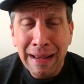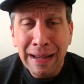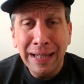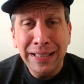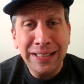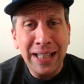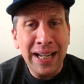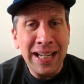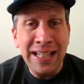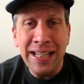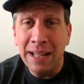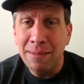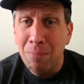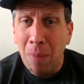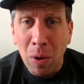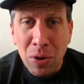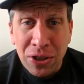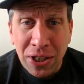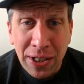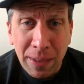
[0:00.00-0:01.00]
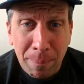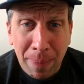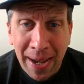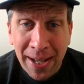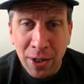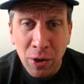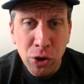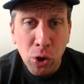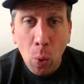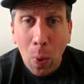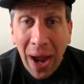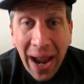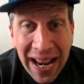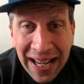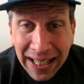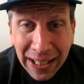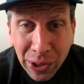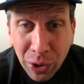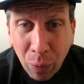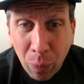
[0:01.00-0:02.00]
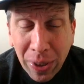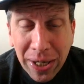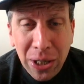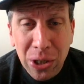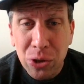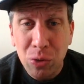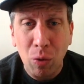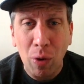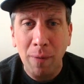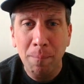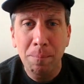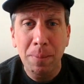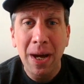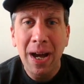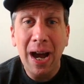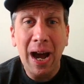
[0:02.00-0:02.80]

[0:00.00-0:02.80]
Because I can get most independents who hate Hillary and Trump.